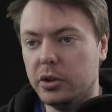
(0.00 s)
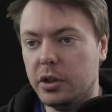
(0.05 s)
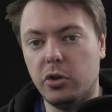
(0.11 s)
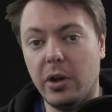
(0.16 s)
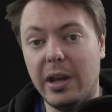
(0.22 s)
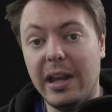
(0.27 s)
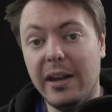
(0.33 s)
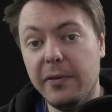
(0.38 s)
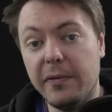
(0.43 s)
So
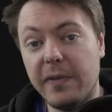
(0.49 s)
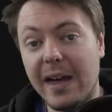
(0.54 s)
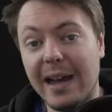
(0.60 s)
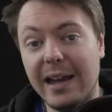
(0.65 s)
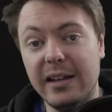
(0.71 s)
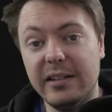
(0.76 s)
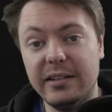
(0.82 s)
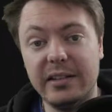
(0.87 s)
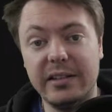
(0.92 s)
if that
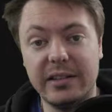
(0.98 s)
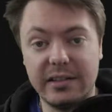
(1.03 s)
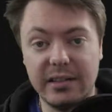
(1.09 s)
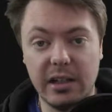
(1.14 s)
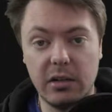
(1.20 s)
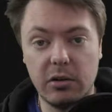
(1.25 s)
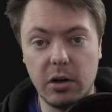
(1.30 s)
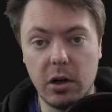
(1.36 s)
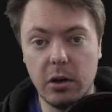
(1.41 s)
isn't
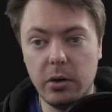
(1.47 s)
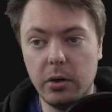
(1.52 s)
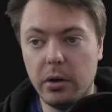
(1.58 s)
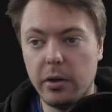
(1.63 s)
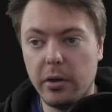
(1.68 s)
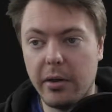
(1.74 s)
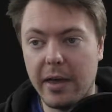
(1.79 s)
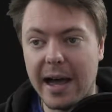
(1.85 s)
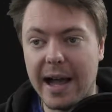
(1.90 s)
0,
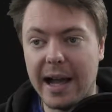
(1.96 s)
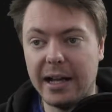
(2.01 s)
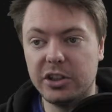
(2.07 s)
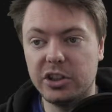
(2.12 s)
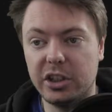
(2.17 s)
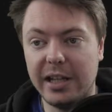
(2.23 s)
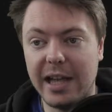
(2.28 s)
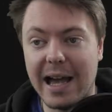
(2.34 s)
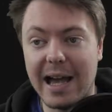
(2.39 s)
that
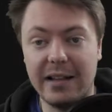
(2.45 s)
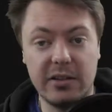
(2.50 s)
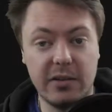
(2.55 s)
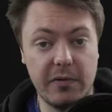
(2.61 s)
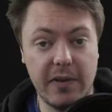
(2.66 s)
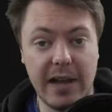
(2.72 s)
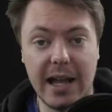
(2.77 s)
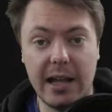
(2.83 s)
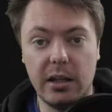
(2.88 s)
actually has a
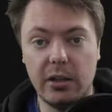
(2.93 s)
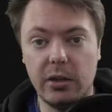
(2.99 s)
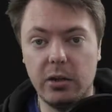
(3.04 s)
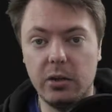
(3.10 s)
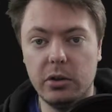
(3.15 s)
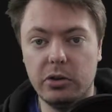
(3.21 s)
value.